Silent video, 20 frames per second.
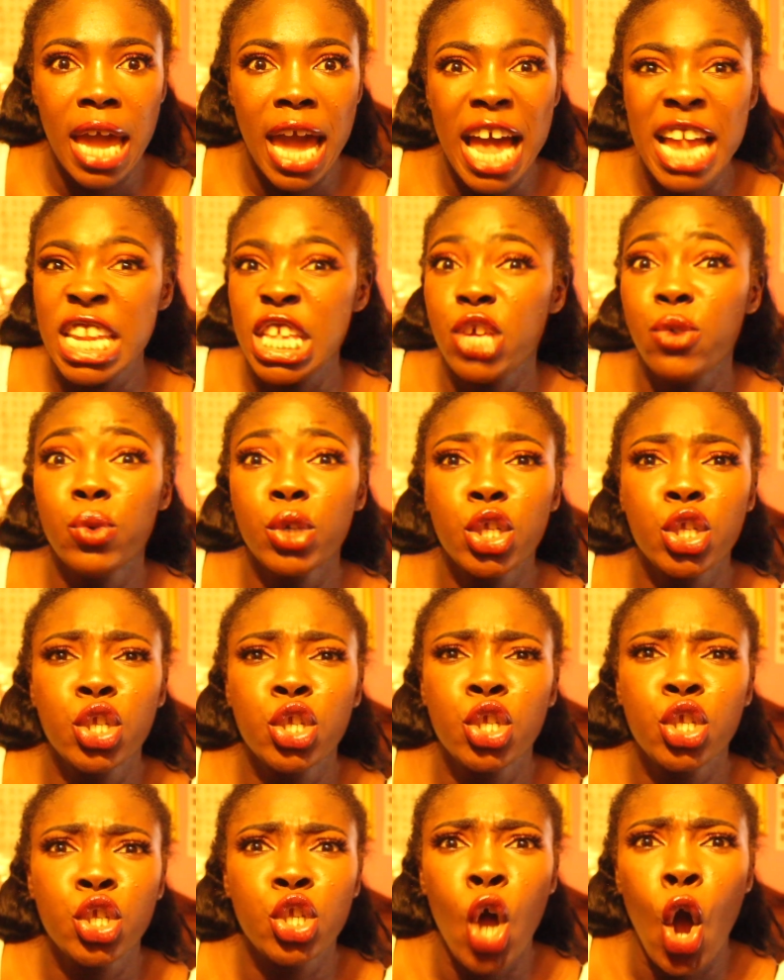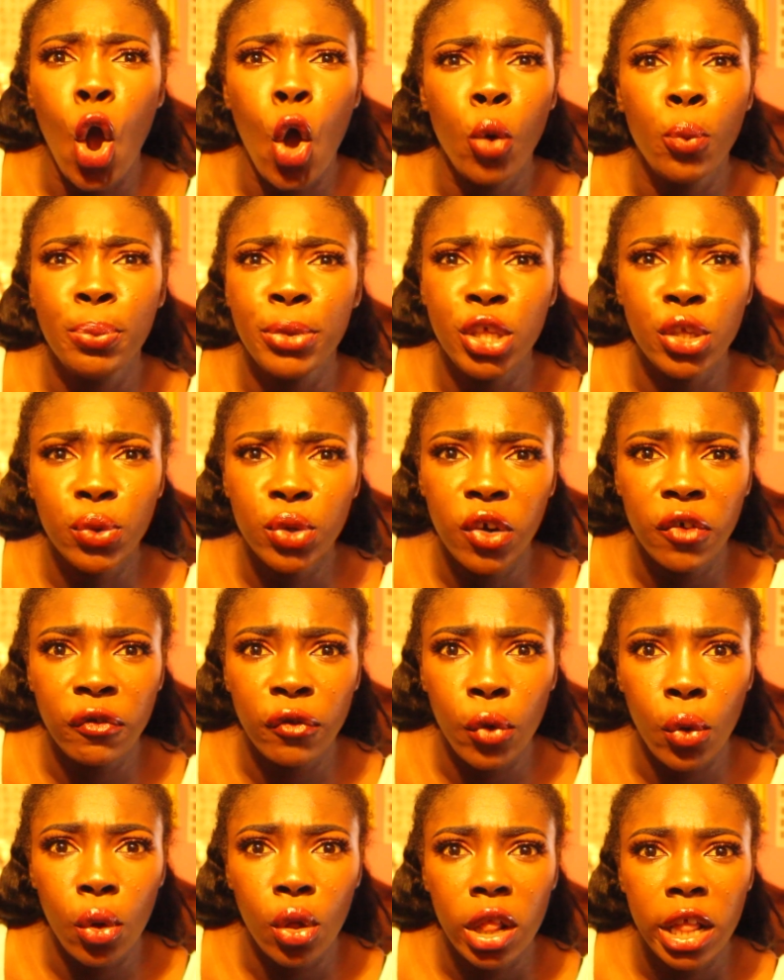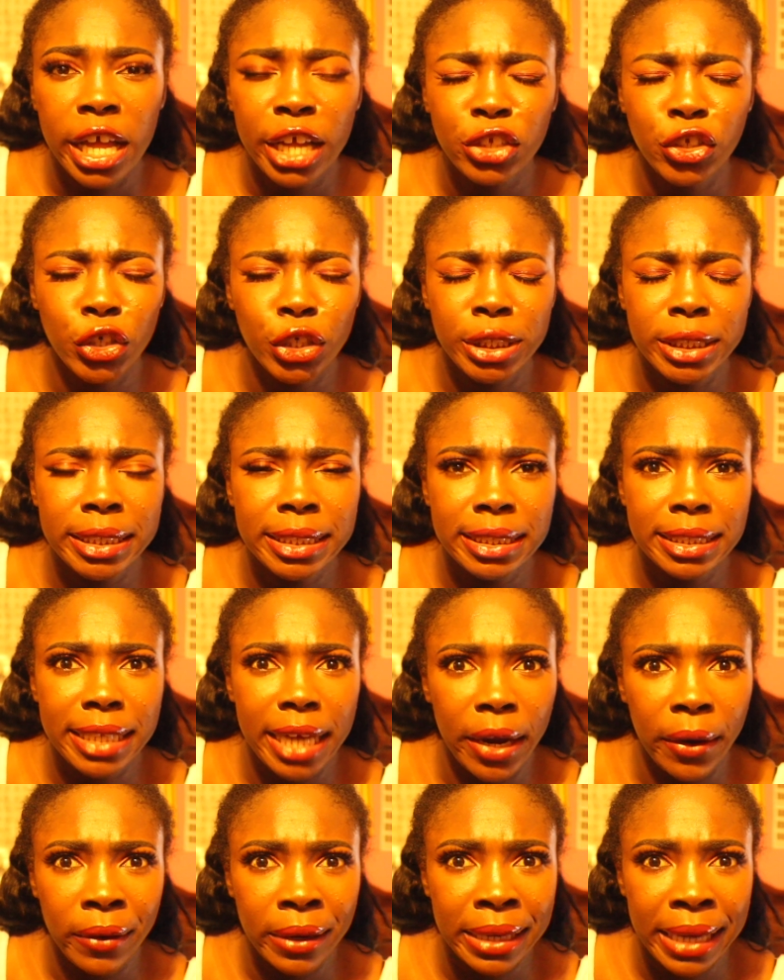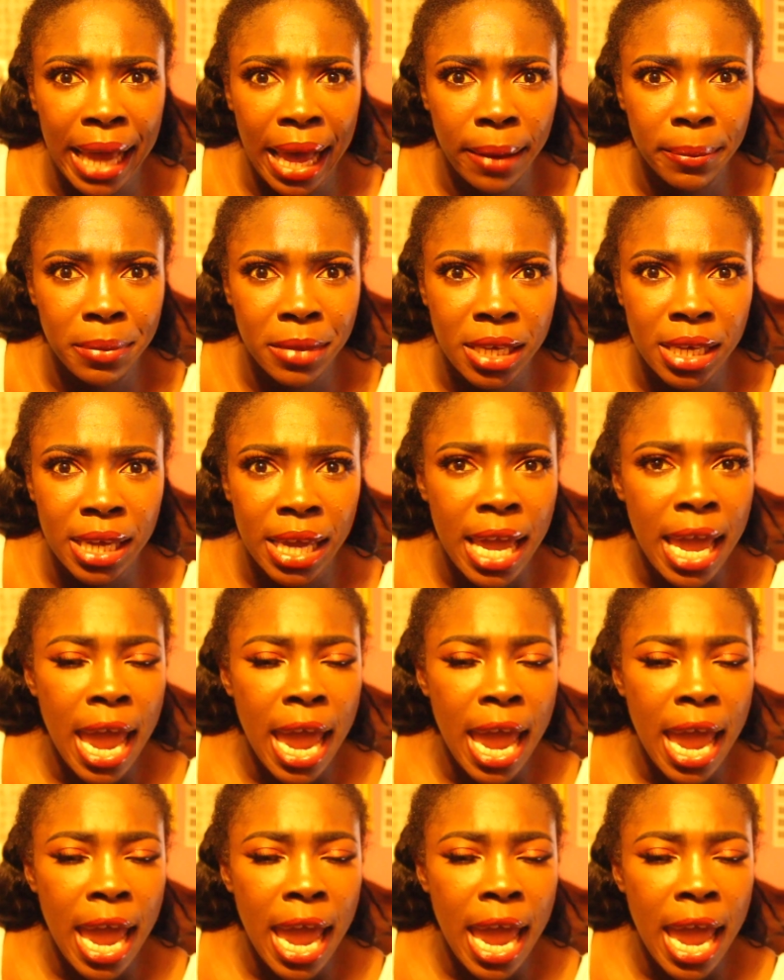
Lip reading: And he was so beautiful, just staring at me.